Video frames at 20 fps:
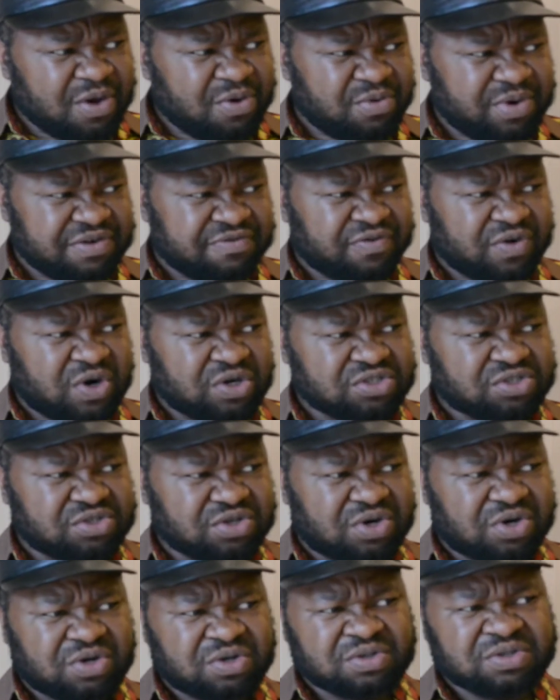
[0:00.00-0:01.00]
we've
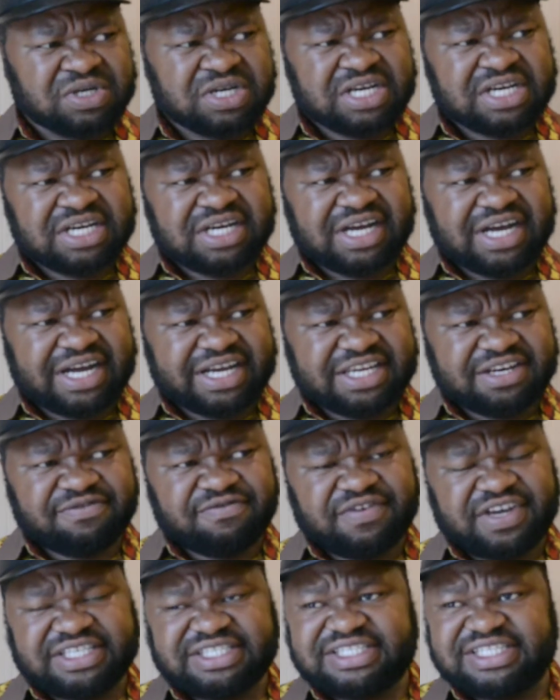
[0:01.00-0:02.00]
also
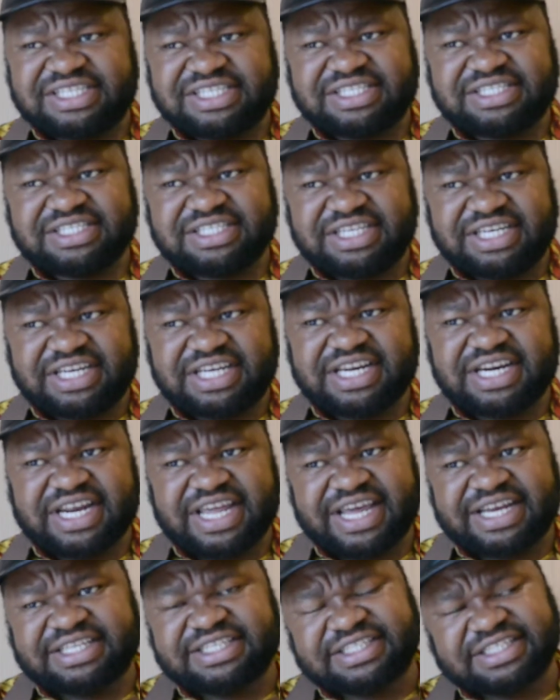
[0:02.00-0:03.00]
invested in
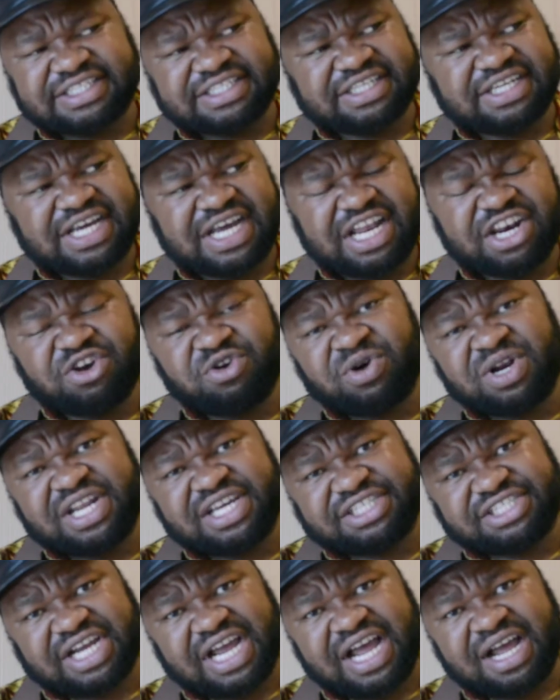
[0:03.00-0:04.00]
creating
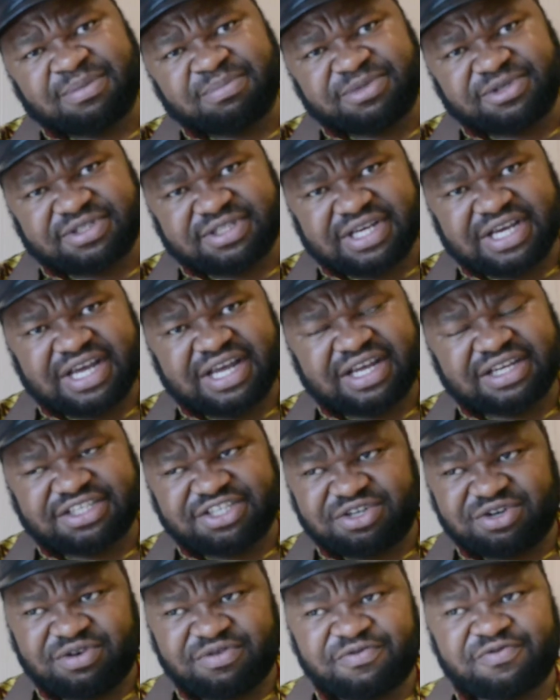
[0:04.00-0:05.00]
knowledge hubs,
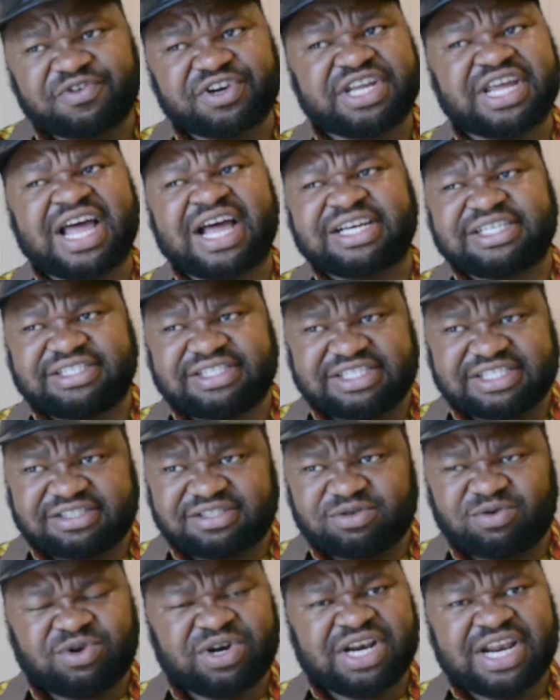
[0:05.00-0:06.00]
free
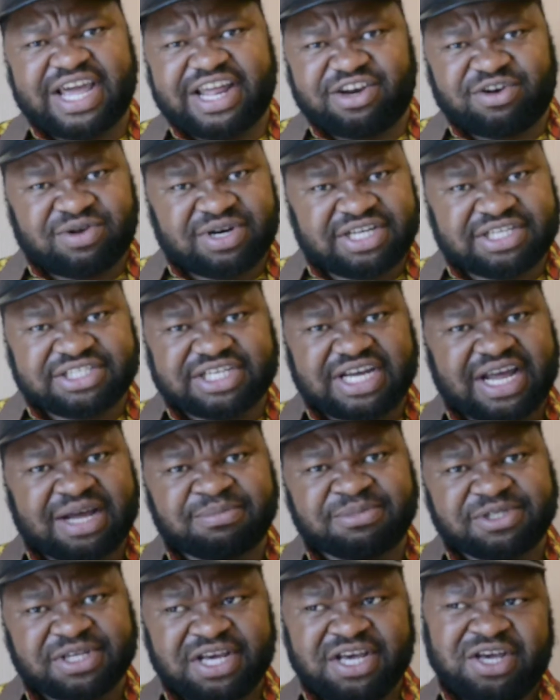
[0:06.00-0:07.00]
access online knowledge
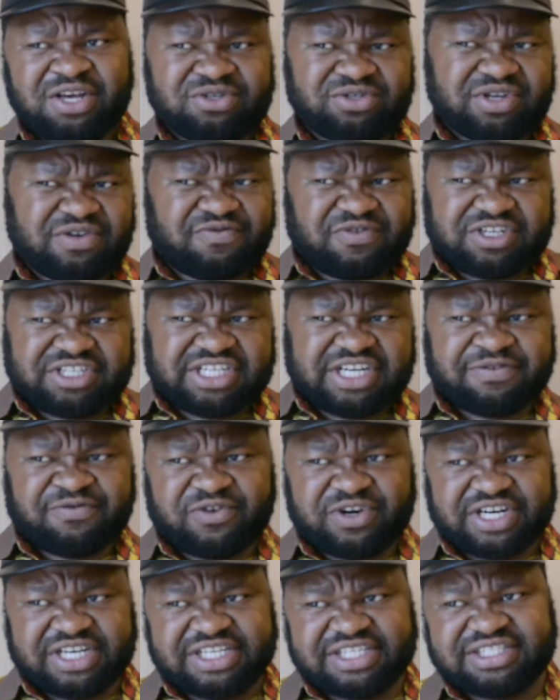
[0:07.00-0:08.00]
hubs. So if we take
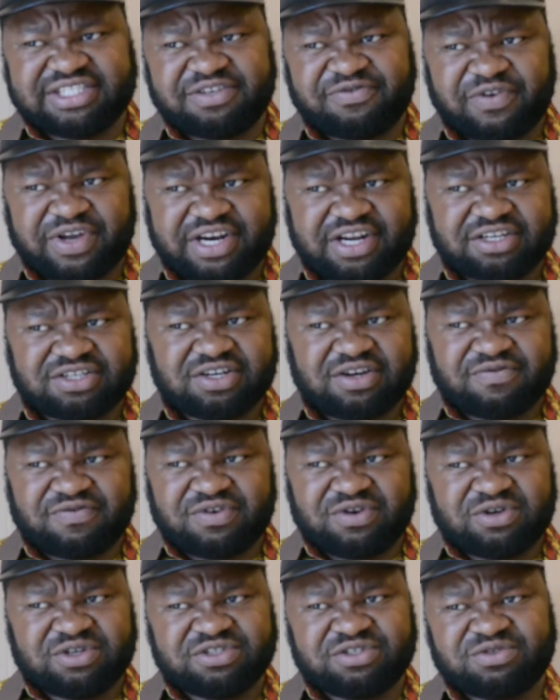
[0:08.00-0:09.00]
for illicit financial
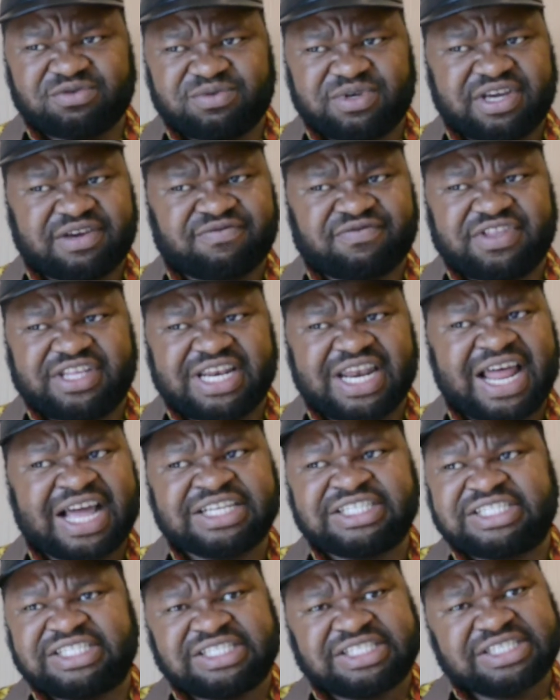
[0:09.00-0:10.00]
flows, we have the
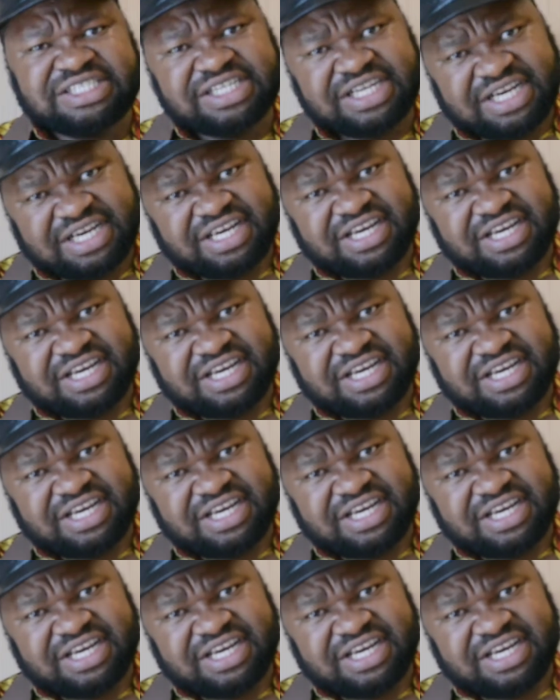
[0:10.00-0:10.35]
largest,